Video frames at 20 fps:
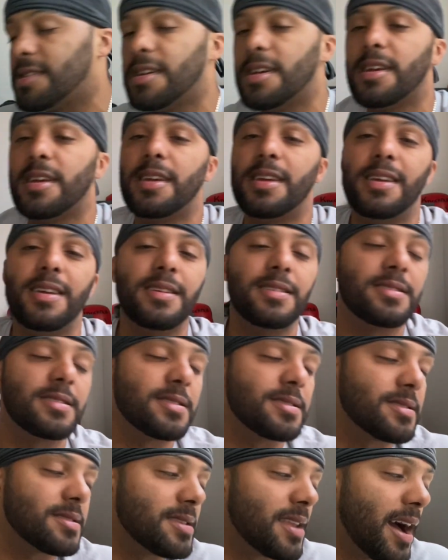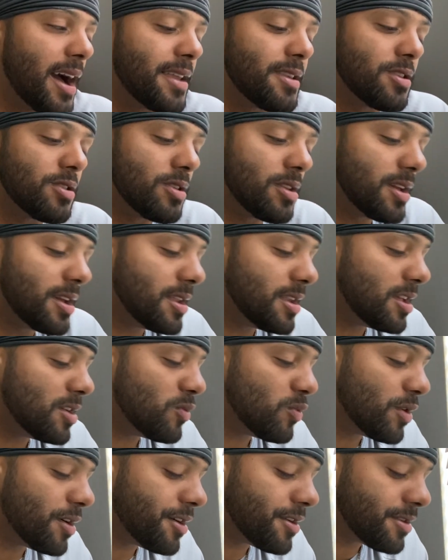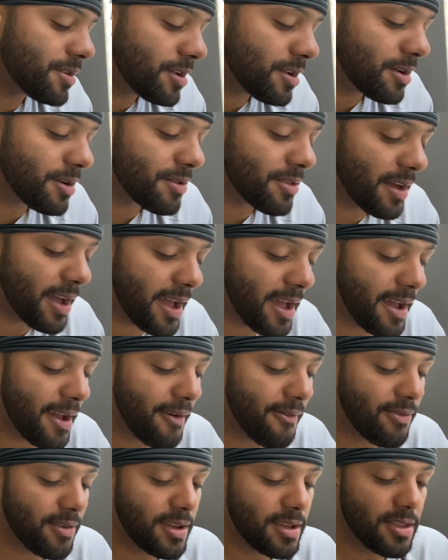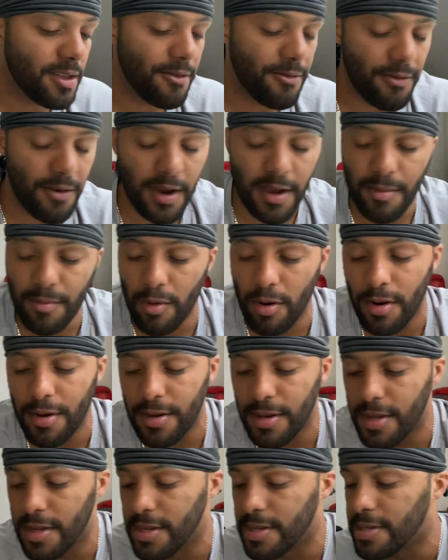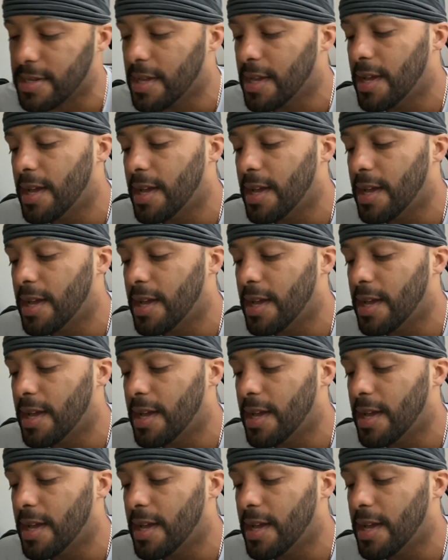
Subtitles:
and he is just not anywhere near the athlete that Frank Martin is.